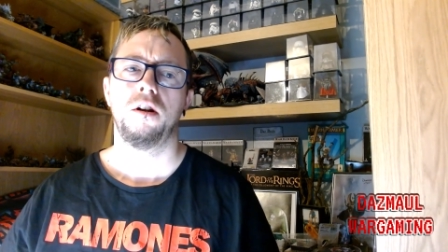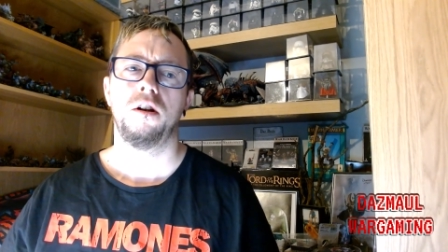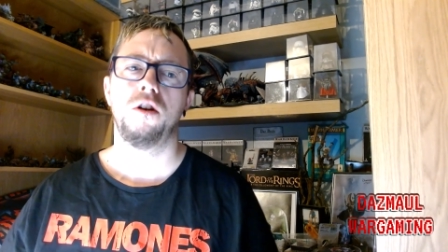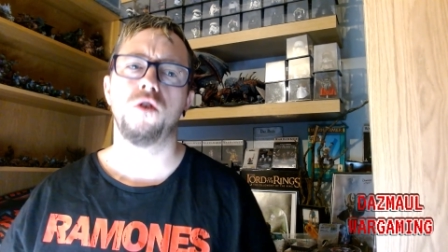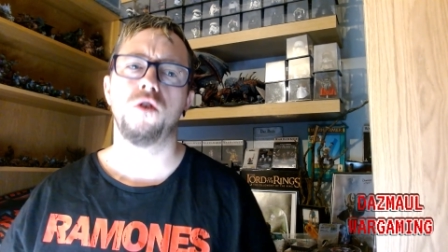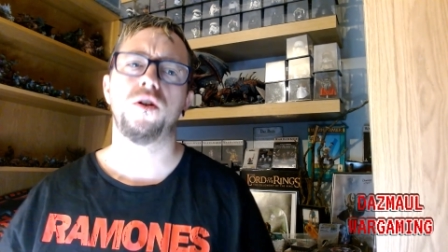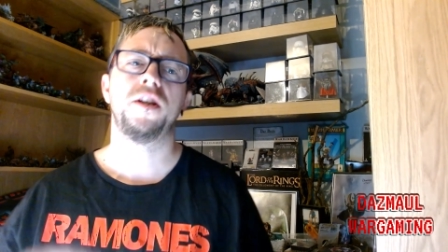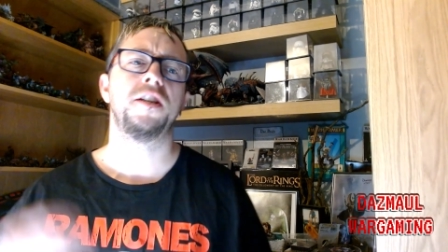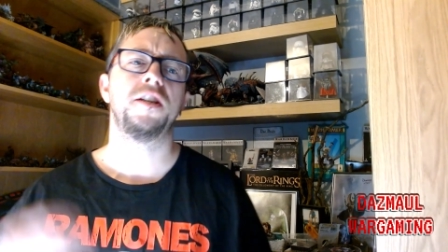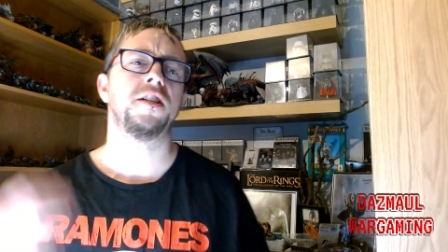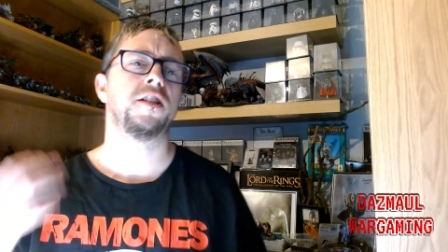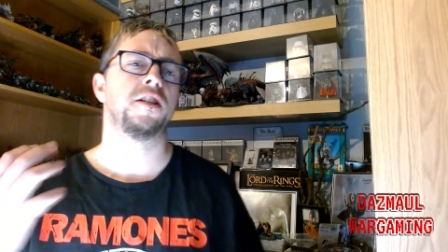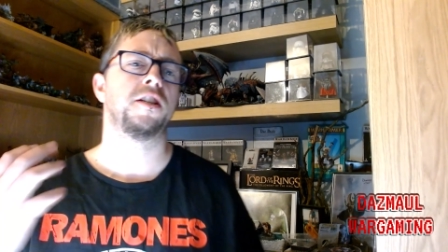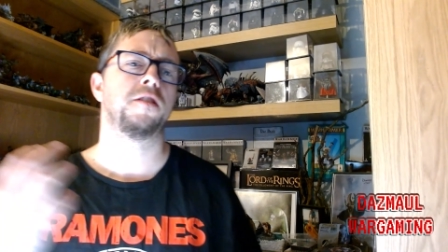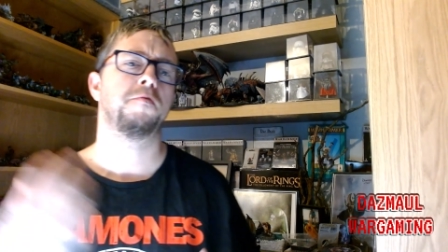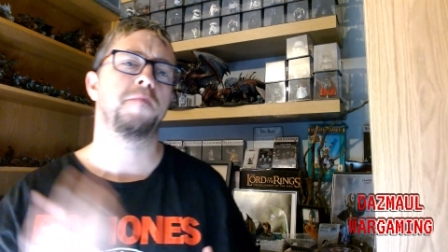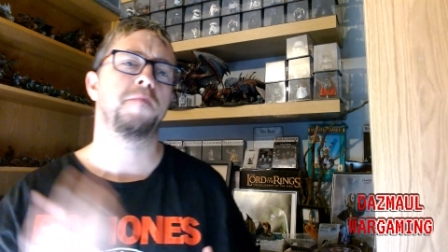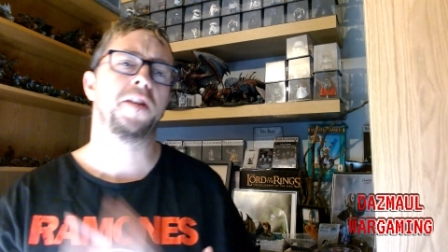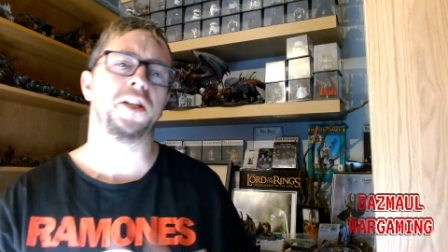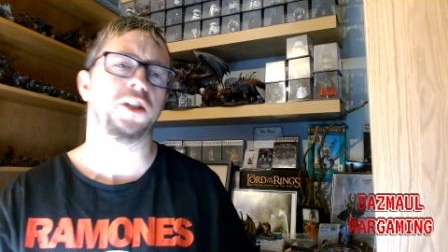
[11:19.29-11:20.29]
Look into
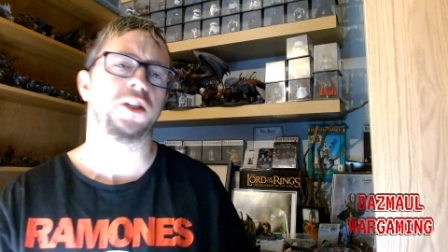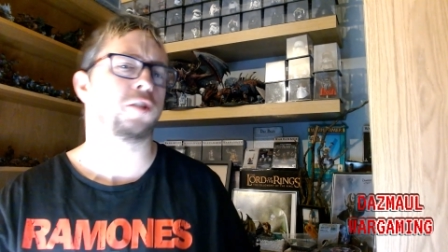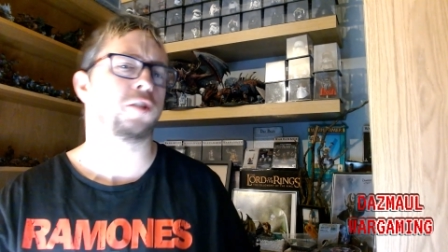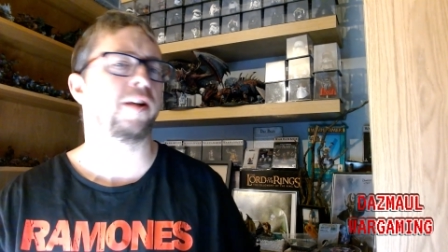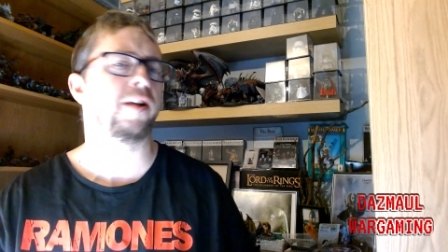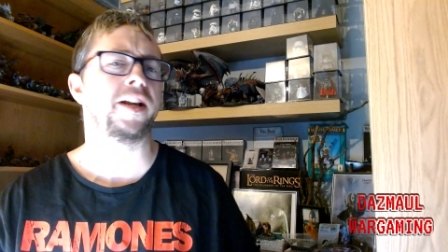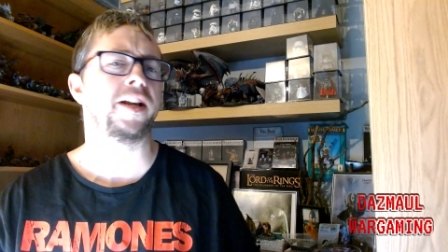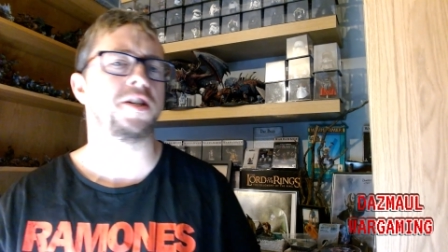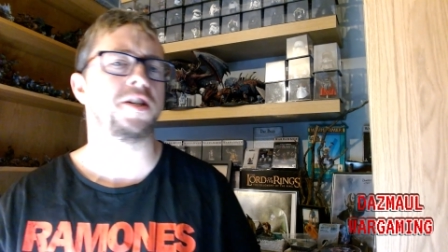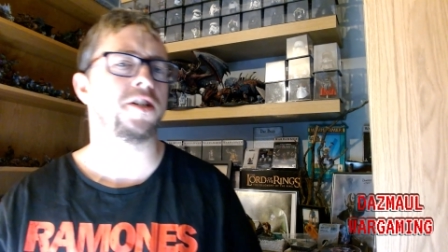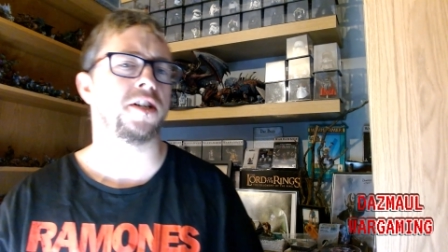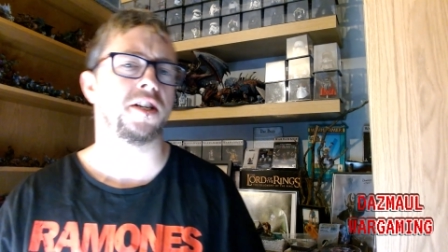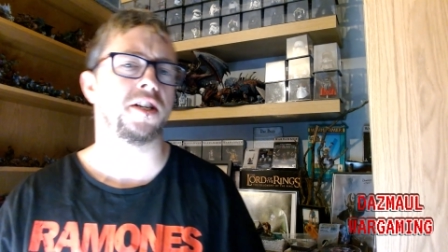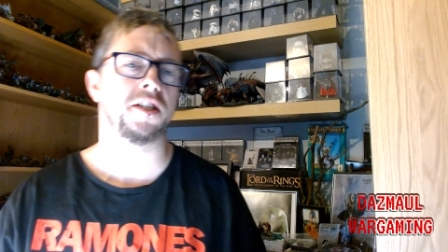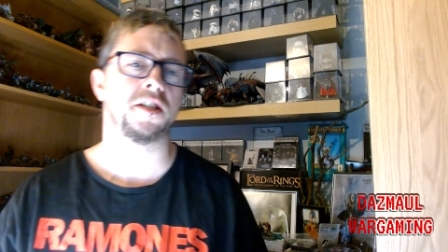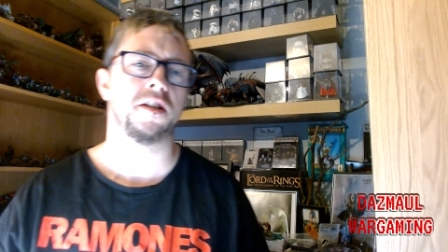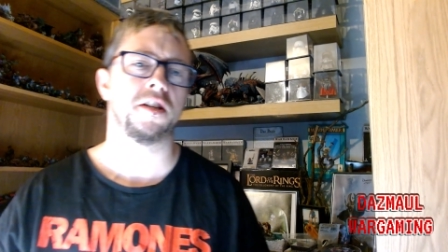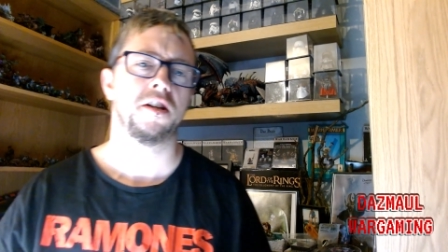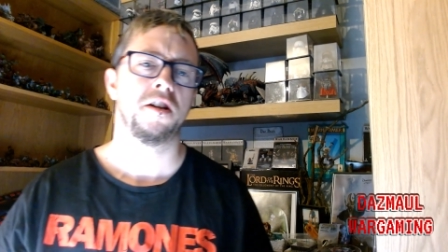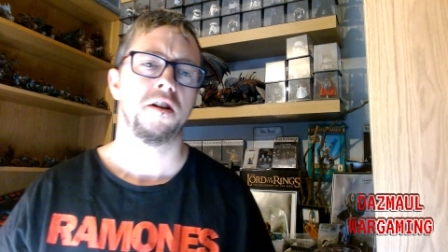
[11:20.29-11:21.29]
the miniature
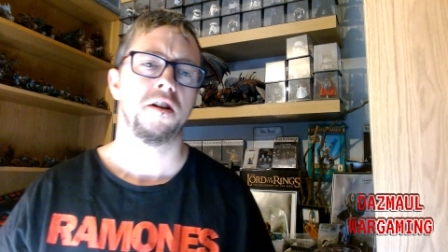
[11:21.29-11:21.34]
ranges,